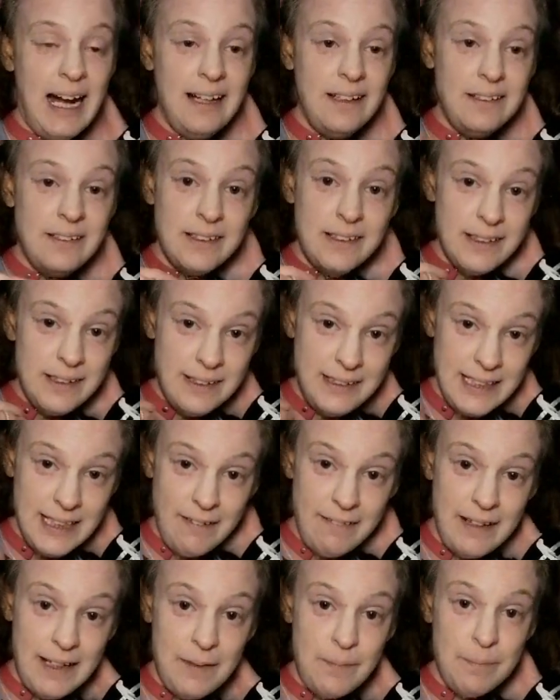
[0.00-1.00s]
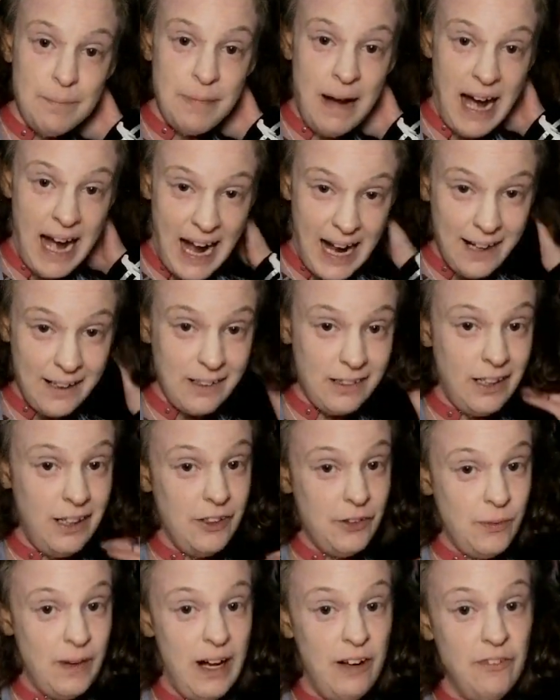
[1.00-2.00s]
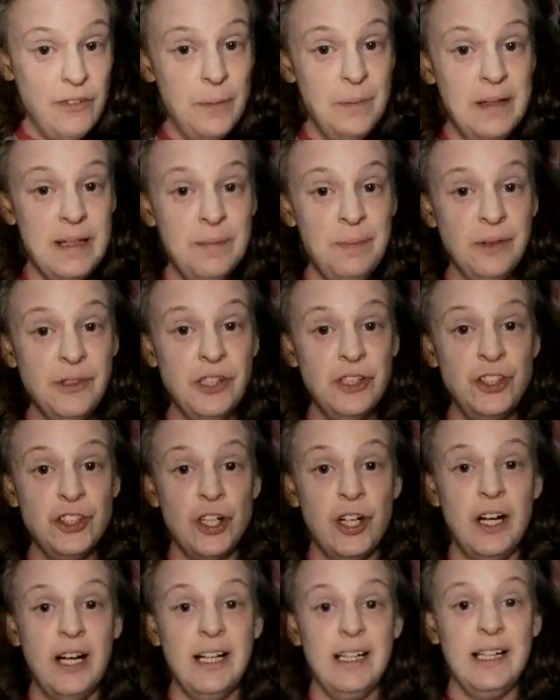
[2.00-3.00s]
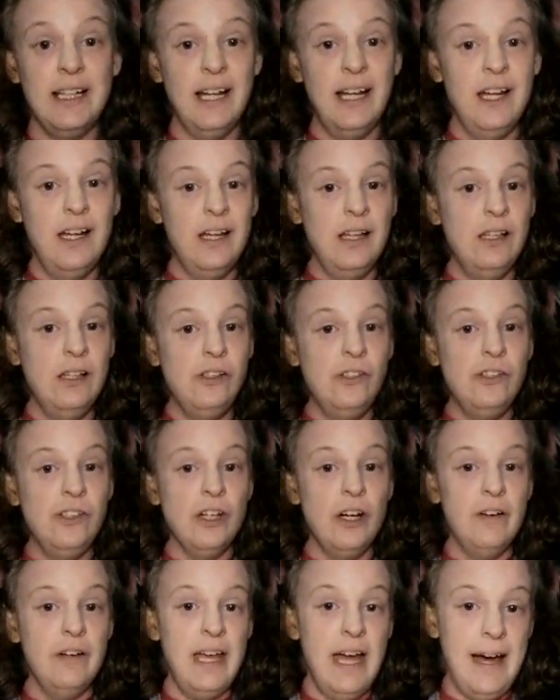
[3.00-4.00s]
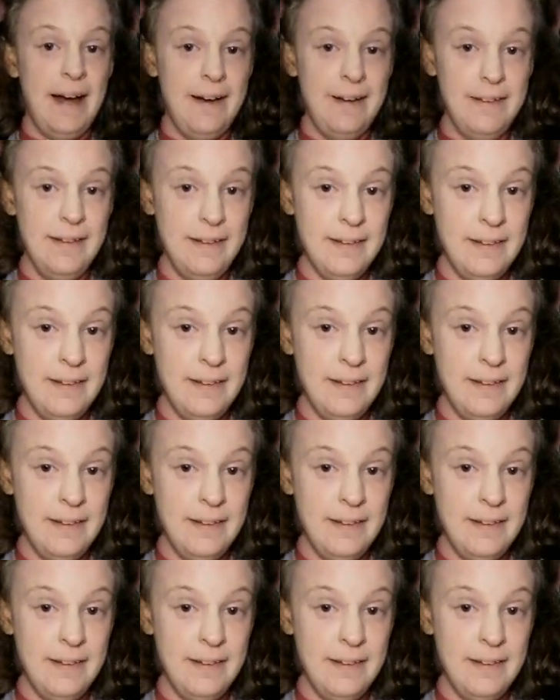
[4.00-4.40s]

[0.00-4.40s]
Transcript: and therian pack as well for people to join. So yeah,